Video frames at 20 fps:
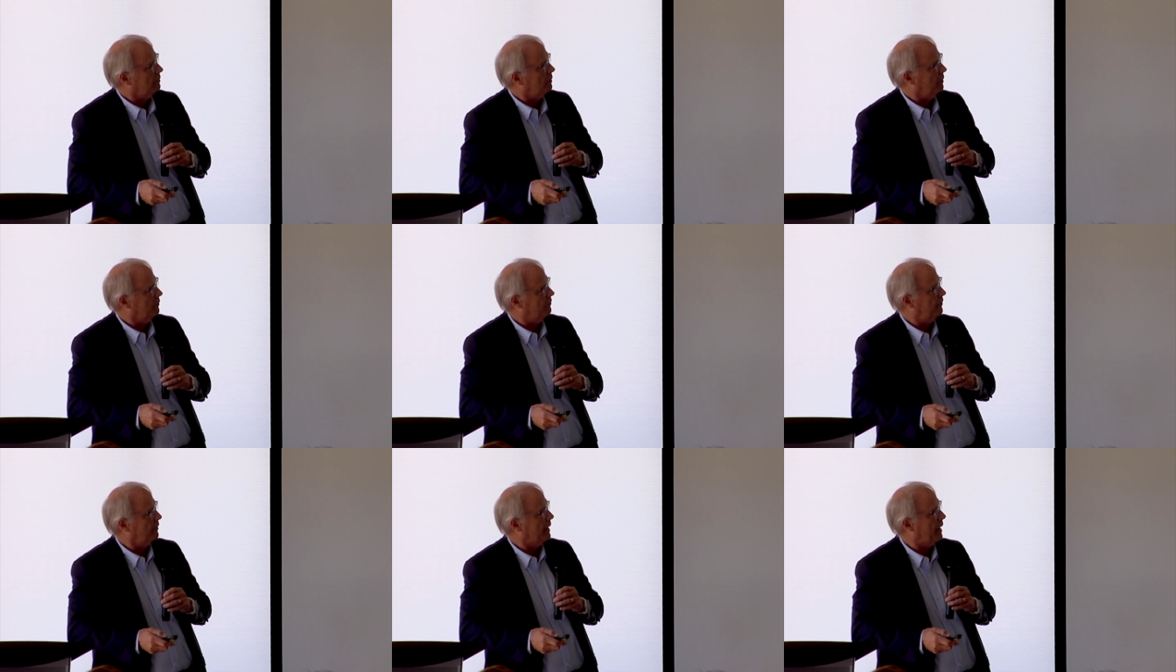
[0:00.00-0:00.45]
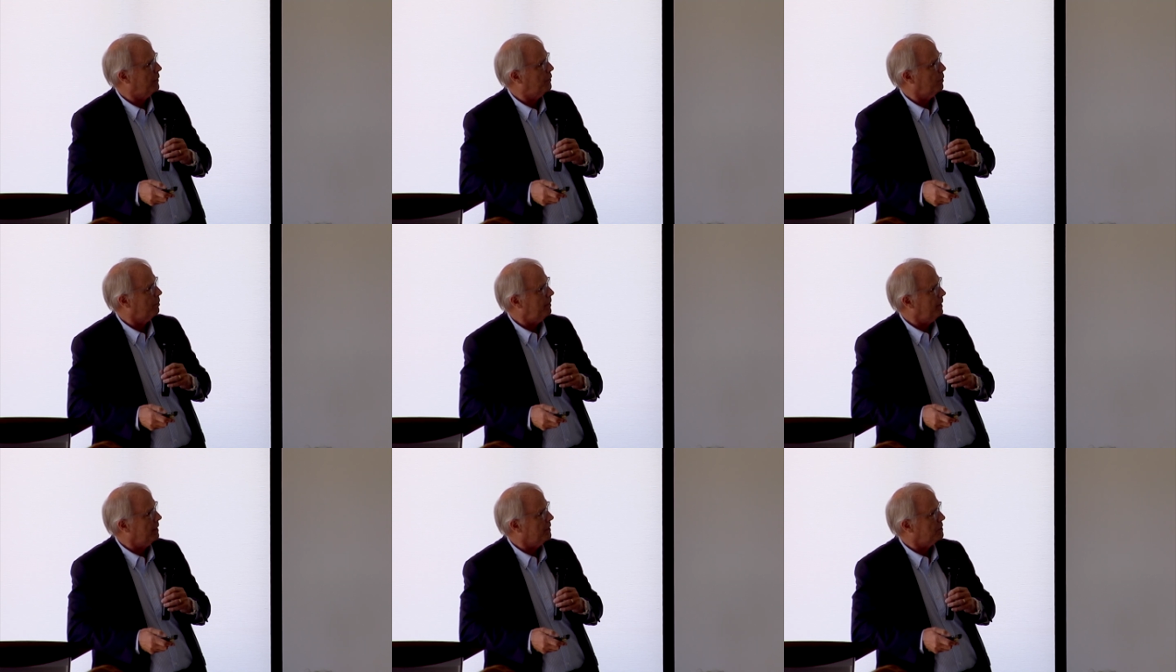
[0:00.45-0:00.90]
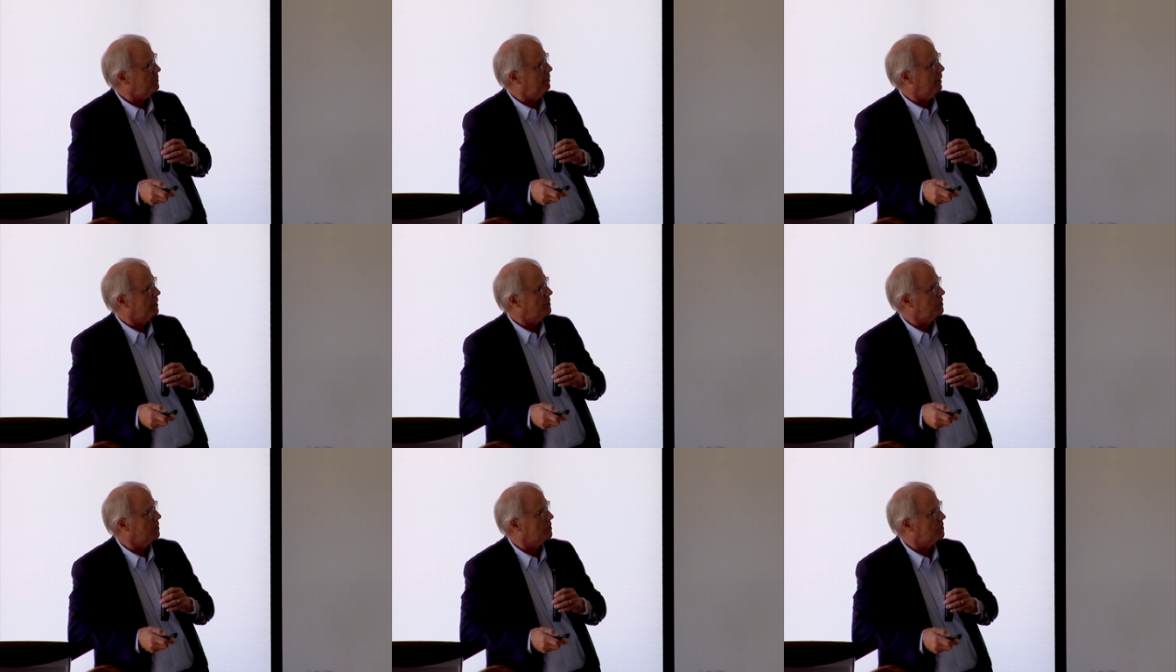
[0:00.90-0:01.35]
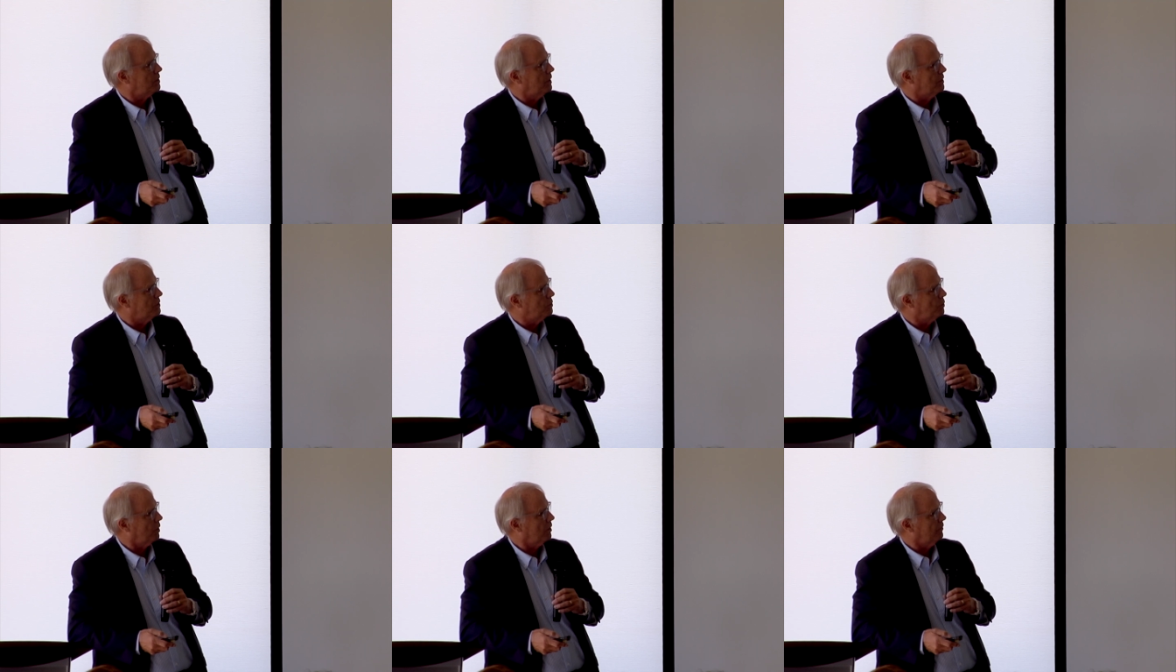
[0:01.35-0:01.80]
philanthropy as much as
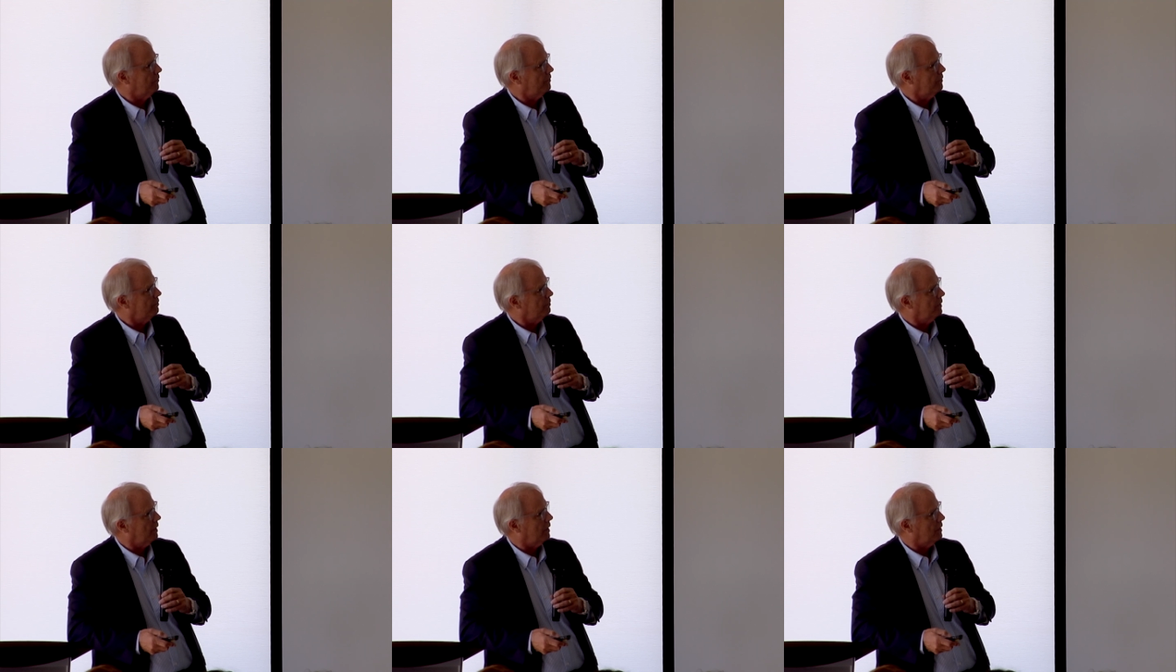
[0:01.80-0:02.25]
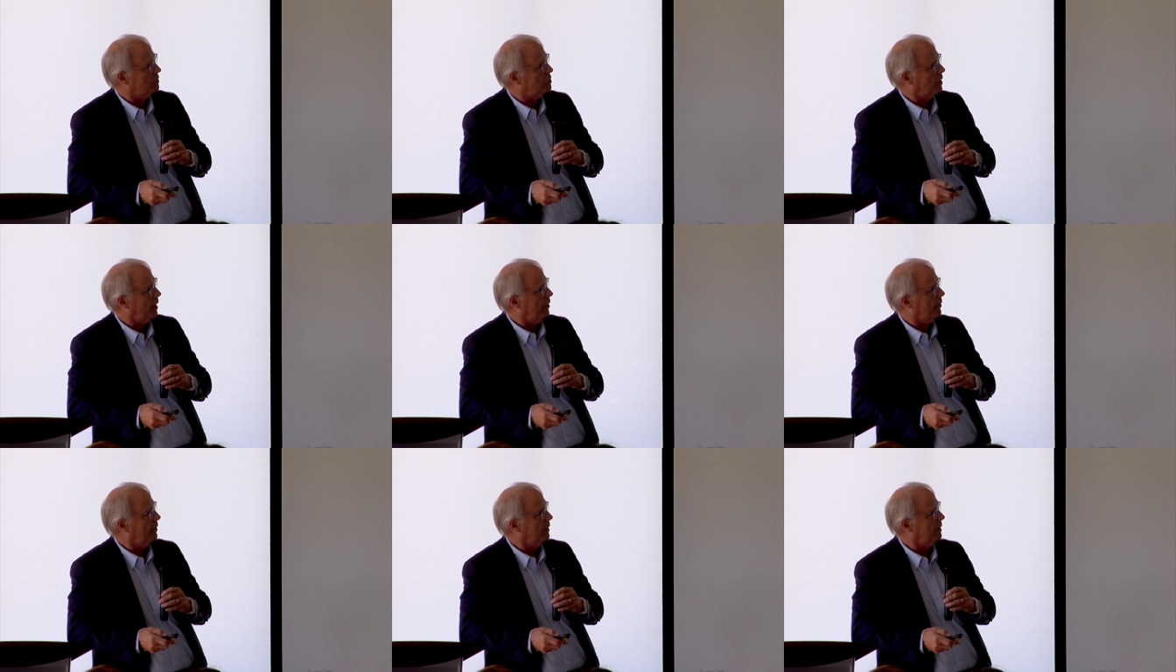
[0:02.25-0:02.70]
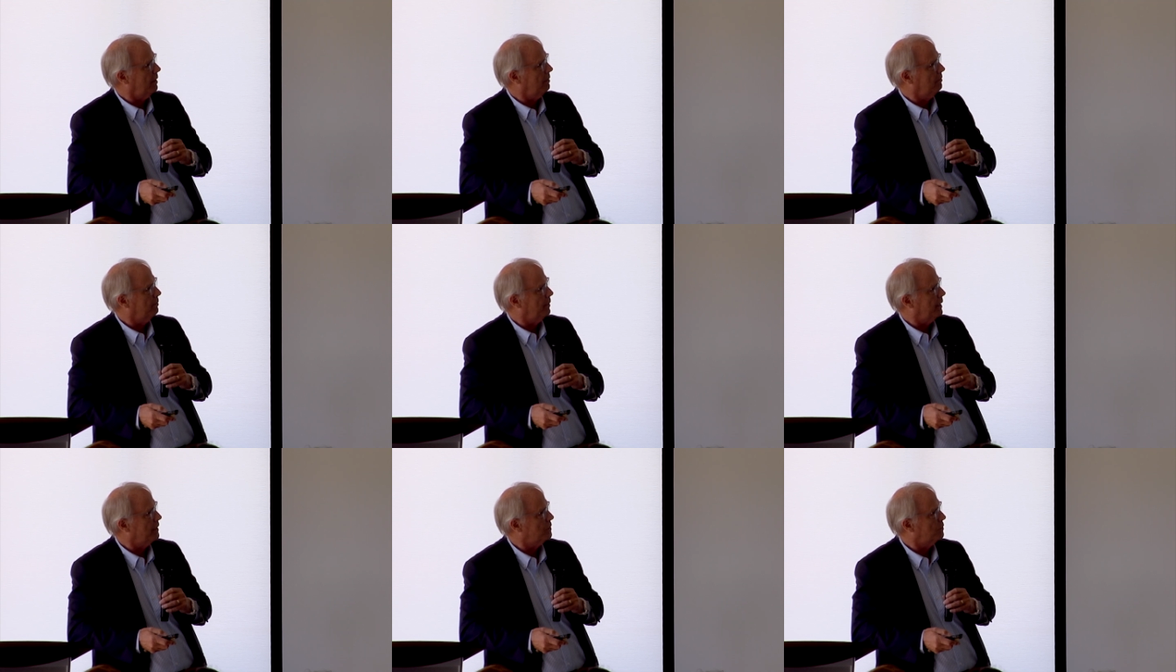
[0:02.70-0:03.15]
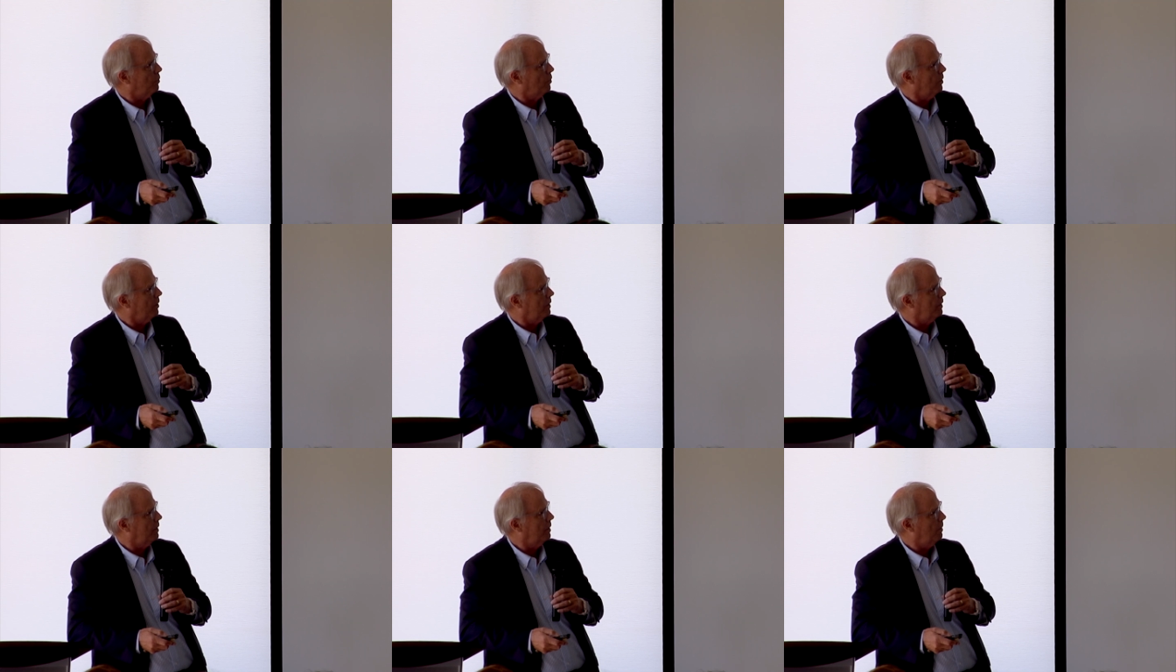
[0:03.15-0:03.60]
sort of charity-based work.